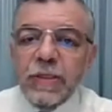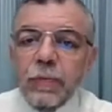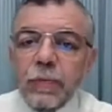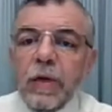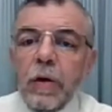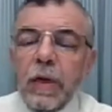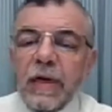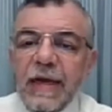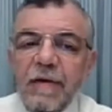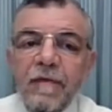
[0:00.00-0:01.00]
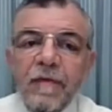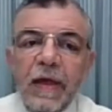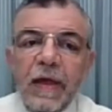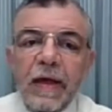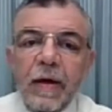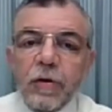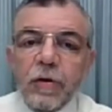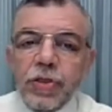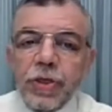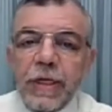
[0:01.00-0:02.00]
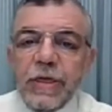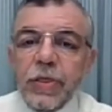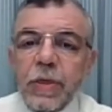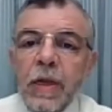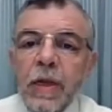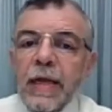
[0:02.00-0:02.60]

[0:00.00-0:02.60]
It will give oxygenation